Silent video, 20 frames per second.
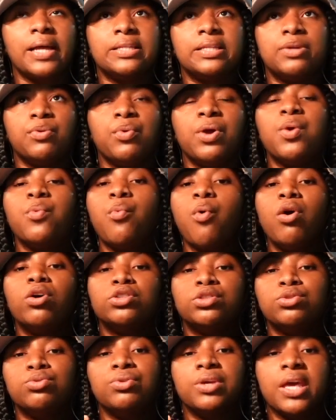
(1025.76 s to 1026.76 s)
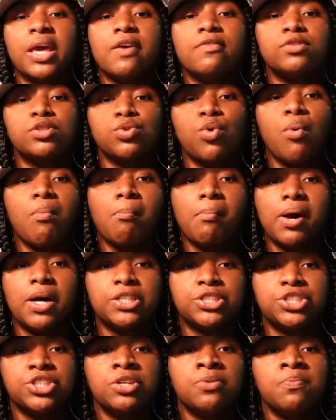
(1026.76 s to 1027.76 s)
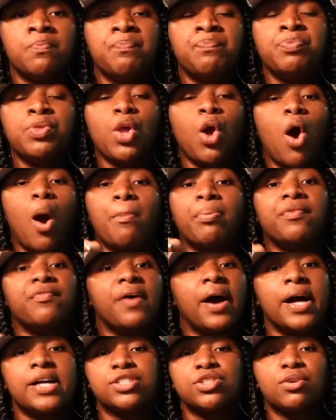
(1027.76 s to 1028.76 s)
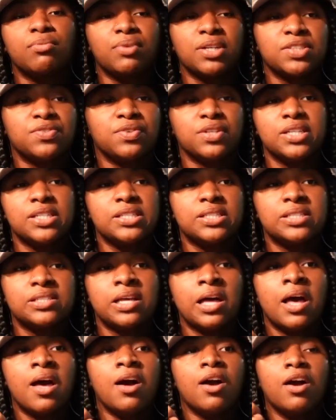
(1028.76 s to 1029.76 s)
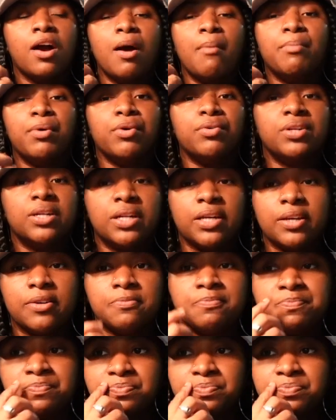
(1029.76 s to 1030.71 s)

we want to give so much or provide so much for this community.